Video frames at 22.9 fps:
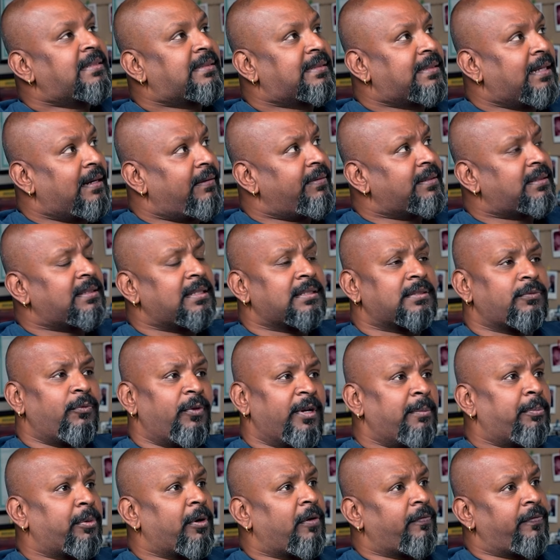service is
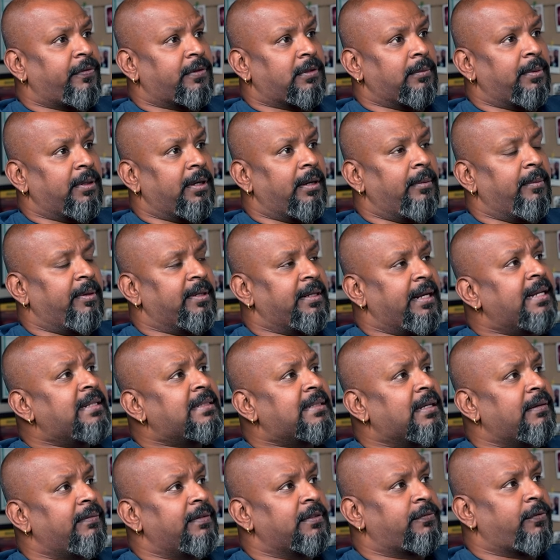very profitable. I mean, any
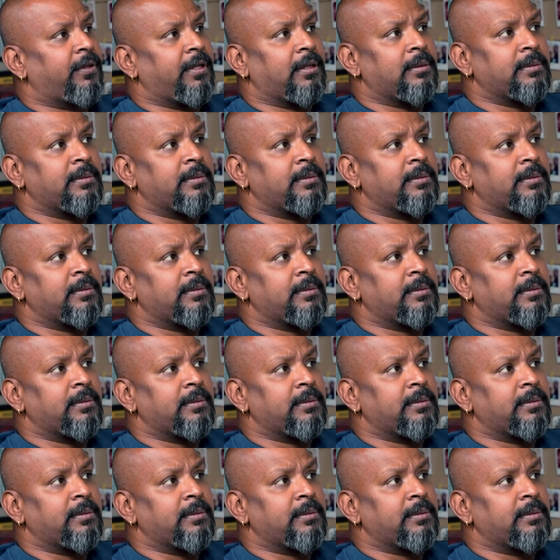service for the